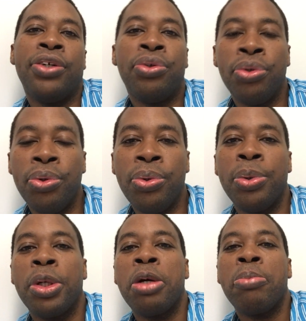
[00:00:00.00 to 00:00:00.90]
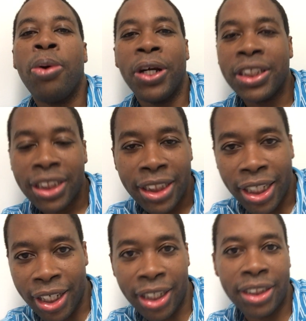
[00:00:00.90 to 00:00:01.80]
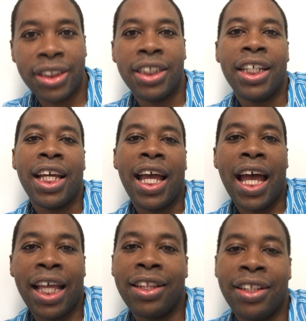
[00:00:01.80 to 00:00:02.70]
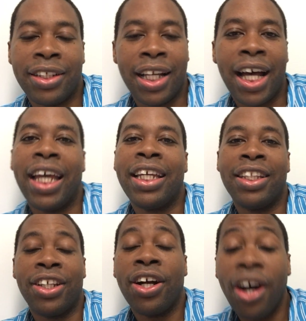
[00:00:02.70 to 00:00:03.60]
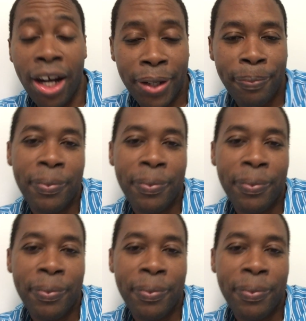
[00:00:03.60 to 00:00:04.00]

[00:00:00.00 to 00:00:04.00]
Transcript: who pointed the gun at the guy in the car.